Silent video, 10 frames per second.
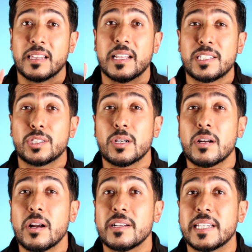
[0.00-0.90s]
Let's
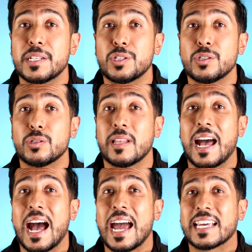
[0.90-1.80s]
turn our attention to the
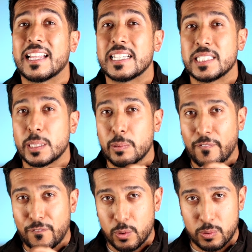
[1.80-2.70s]
high
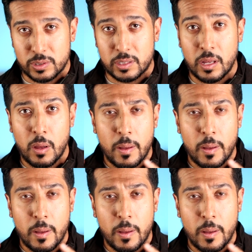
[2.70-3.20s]
glycemic foods.